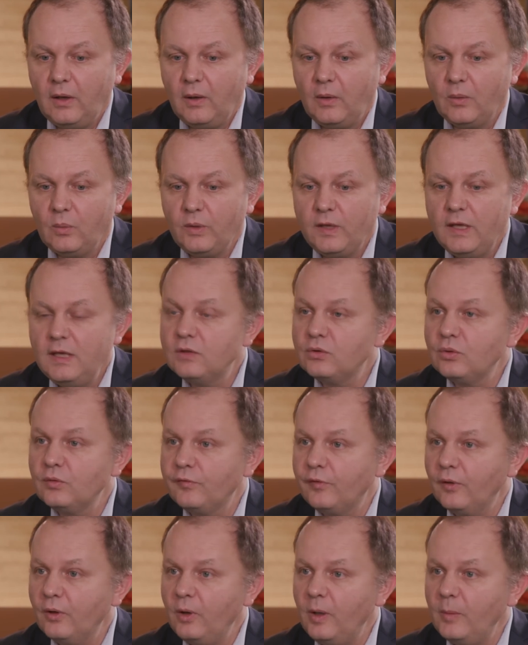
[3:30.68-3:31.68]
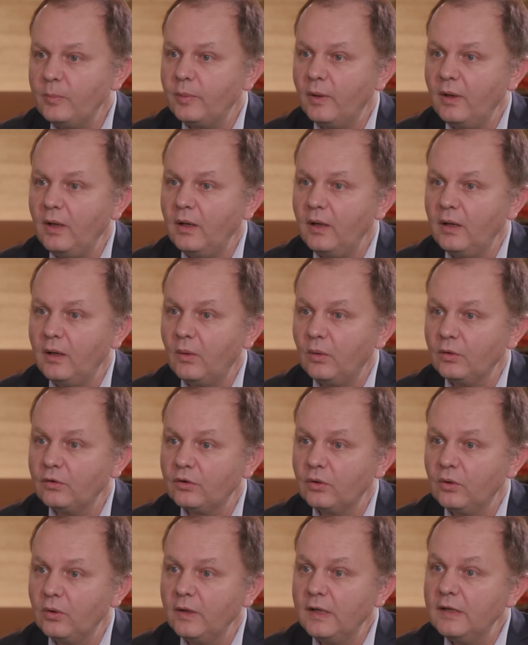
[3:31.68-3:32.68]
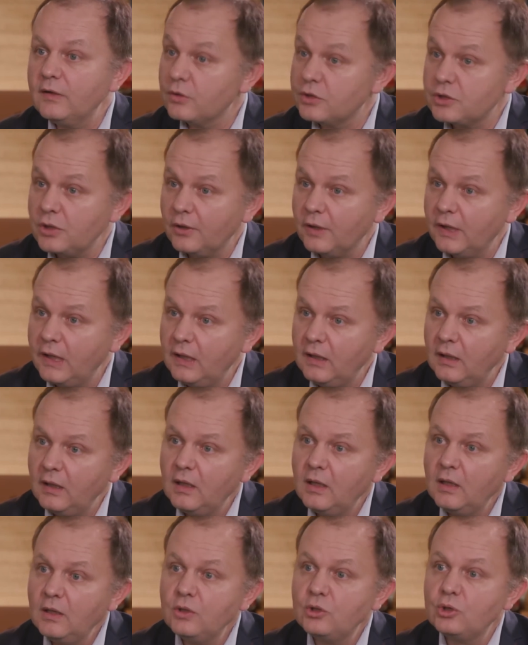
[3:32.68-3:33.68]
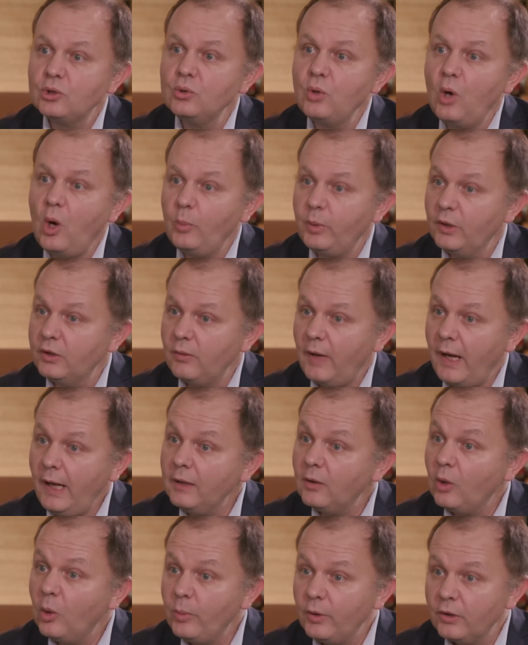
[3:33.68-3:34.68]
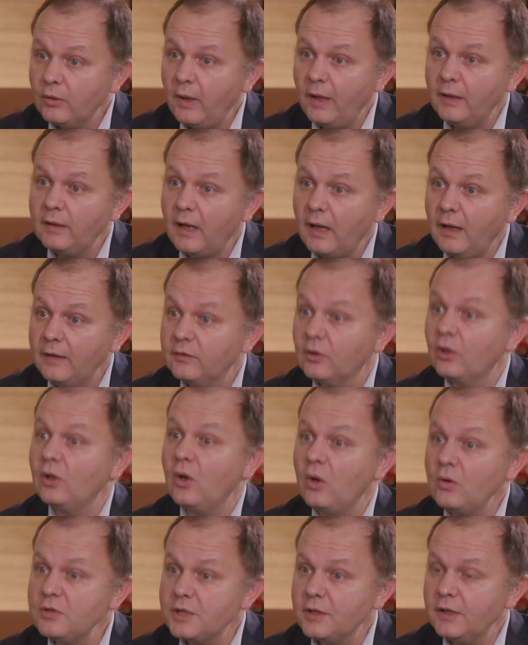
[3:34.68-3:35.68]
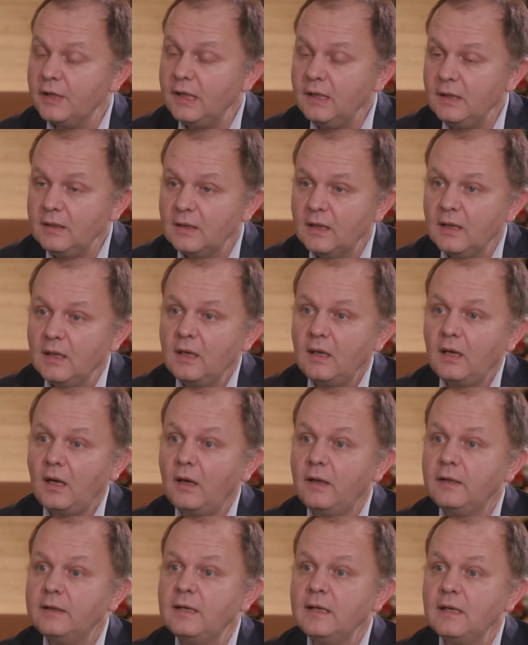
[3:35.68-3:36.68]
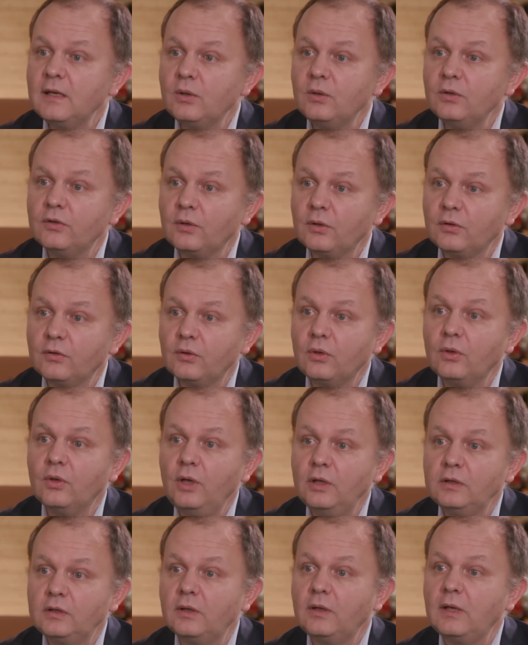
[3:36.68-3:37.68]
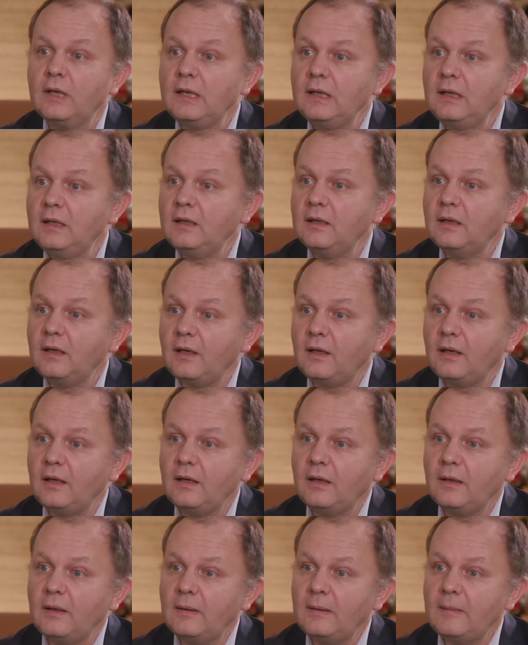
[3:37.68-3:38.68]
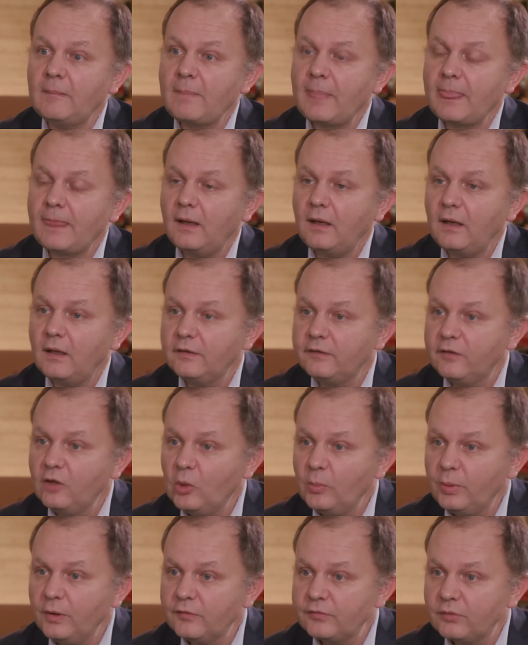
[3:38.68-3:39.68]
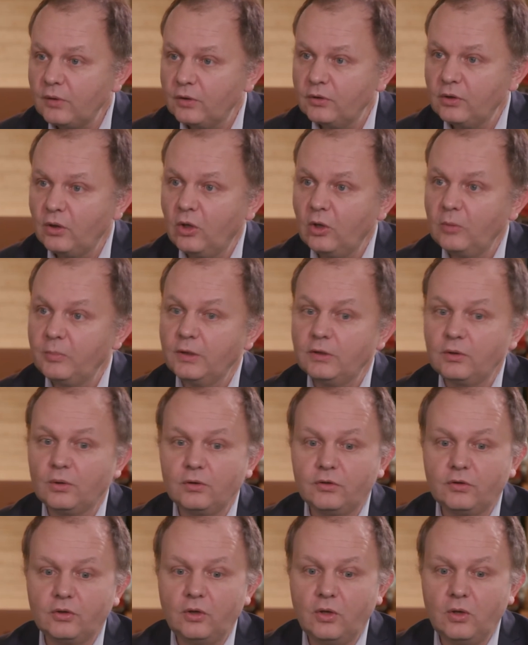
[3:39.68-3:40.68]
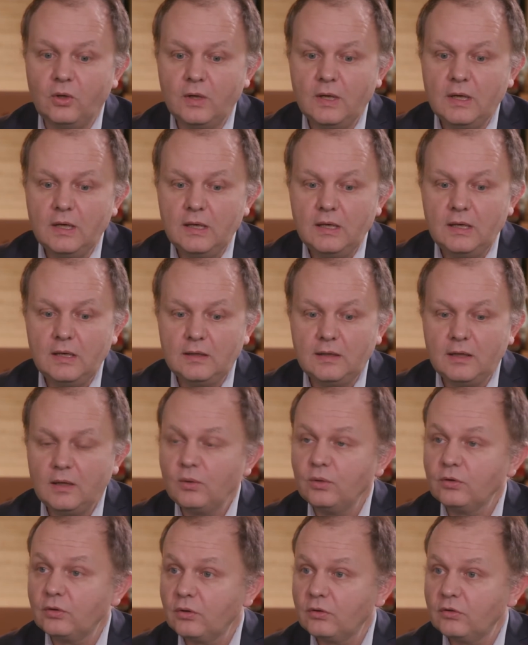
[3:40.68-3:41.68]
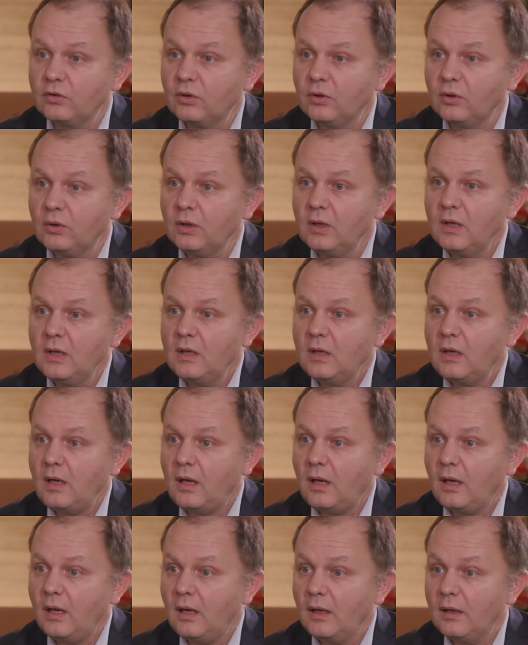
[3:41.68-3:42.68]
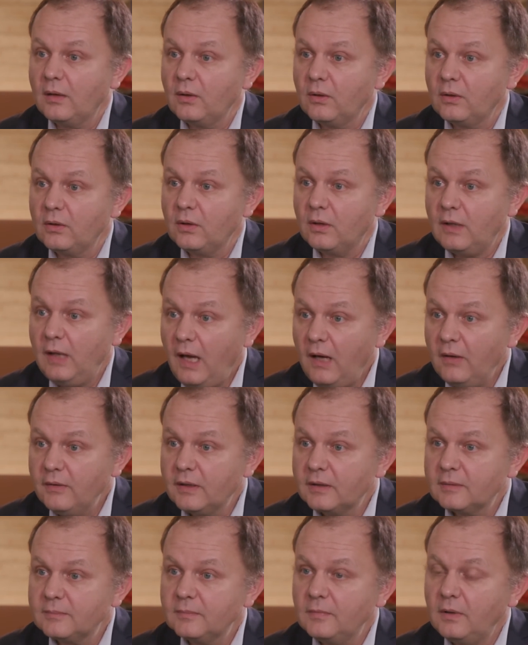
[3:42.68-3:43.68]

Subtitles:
we need to follow up also in the journey to Open RAN. Open RAN has a long journey. It includes also not only the open frontal, but also it includes also the cloud,